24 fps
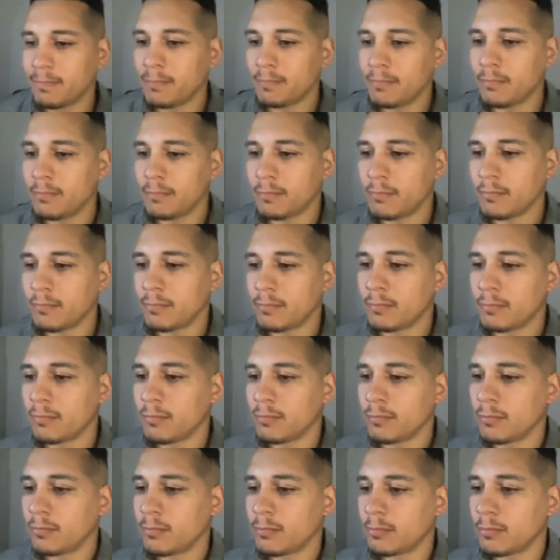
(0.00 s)

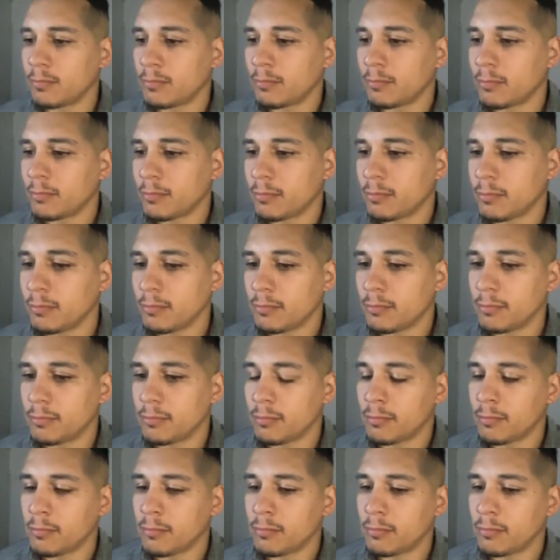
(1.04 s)

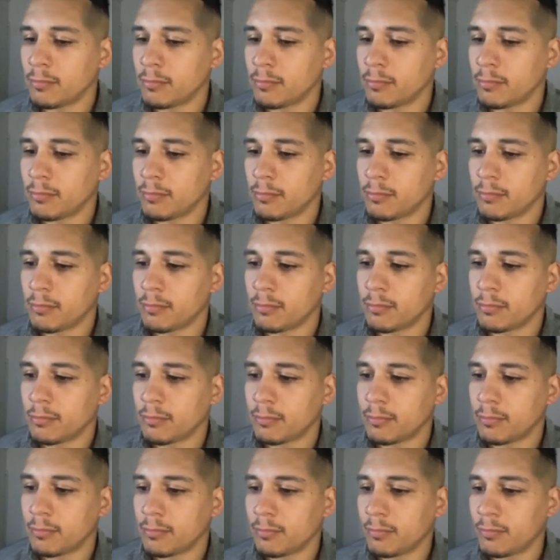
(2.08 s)

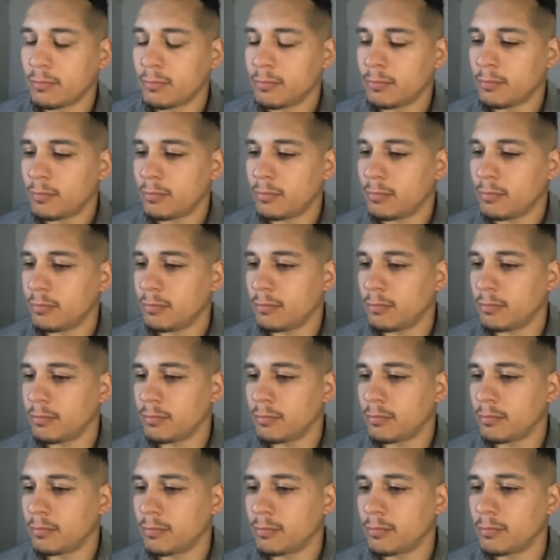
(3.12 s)

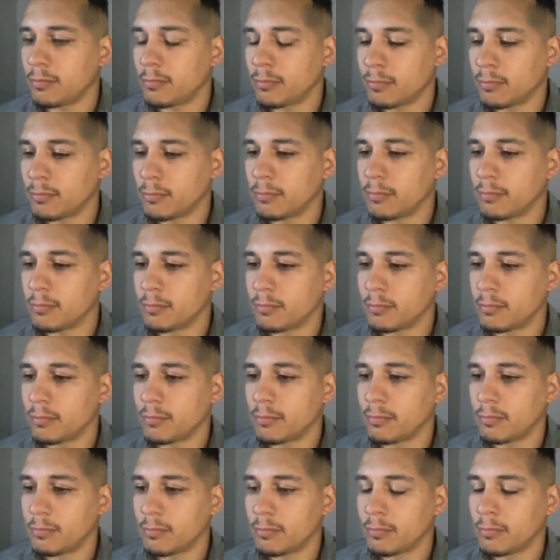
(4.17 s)

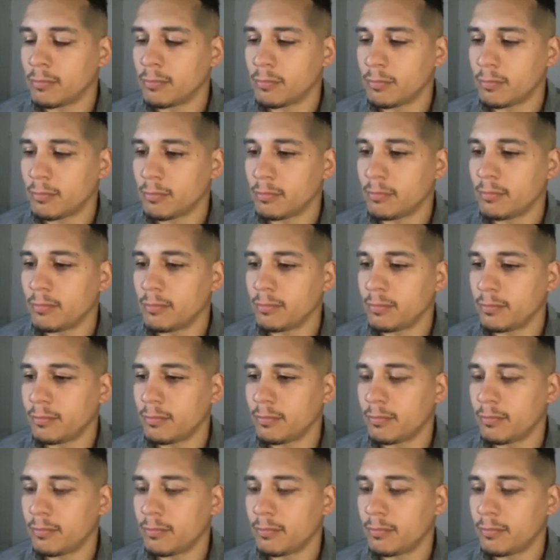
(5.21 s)
[no speech]